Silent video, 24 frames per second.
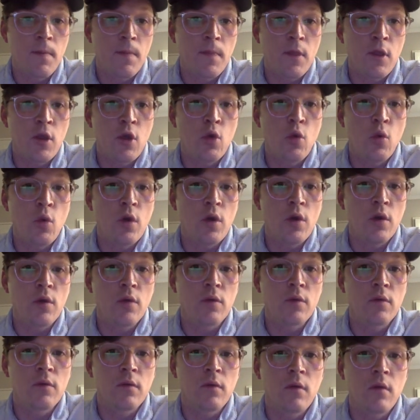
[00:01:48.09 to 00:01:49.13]
You
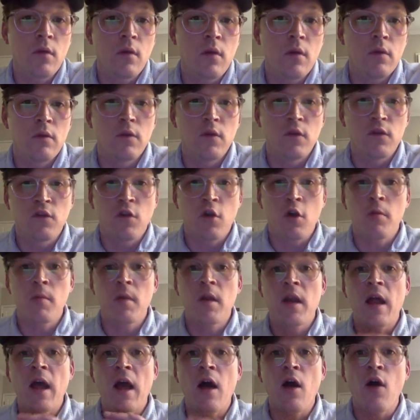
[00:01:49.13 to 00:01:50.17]
will
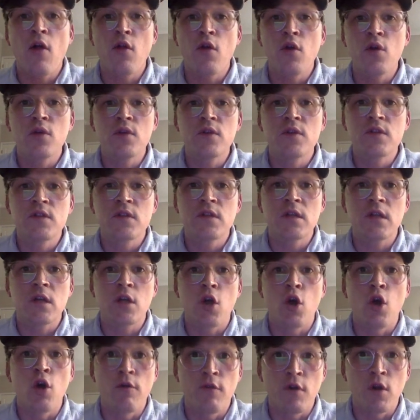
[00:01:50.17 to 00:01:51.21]
determine how those
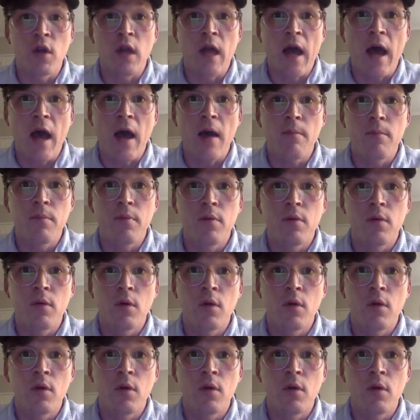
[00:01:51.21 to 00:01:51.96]
overlap,